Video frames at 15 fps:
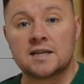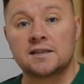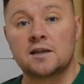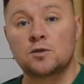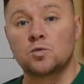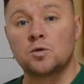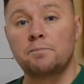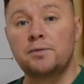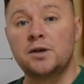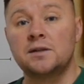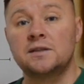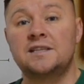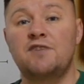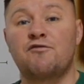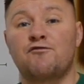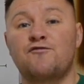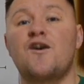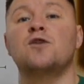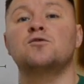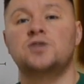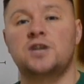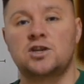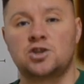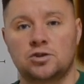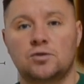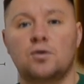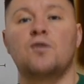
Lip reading: and that will build the foundation